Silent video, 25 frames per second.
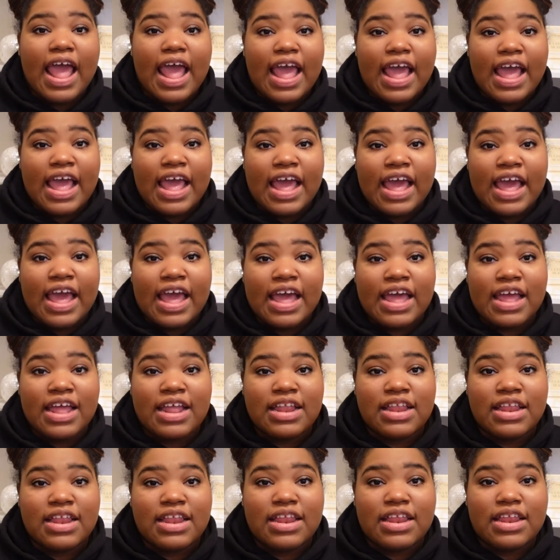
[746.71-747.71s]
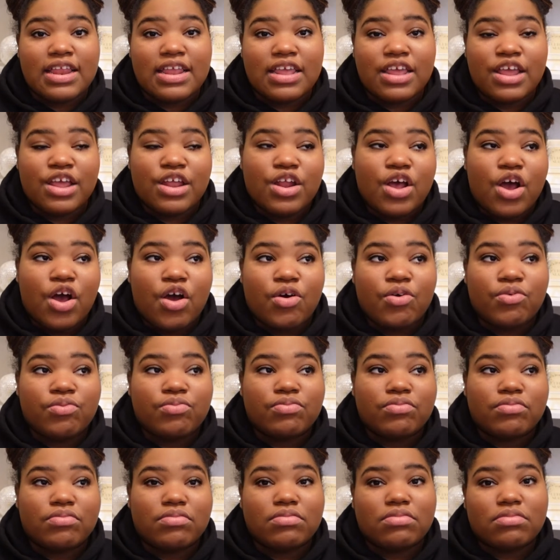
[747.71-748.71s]
And, you know,
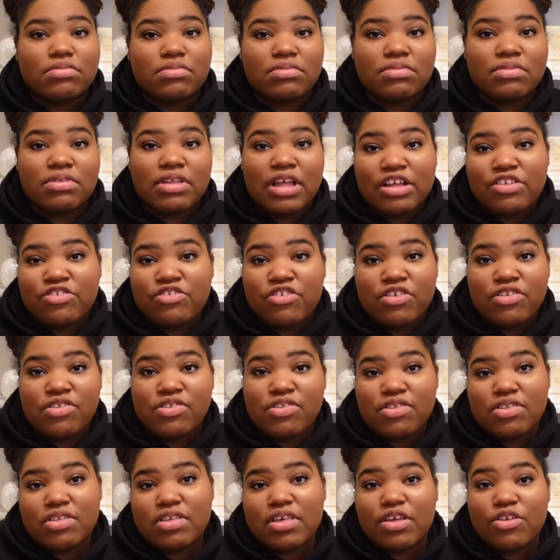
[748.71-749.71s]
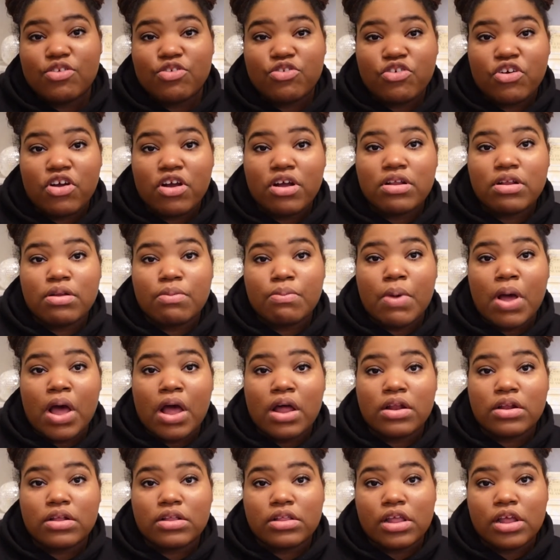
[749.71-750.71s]
that just turned him
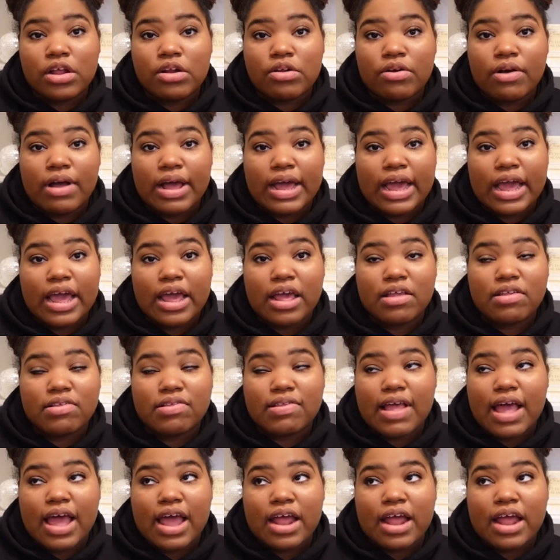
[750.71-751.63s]
on a little, I guess.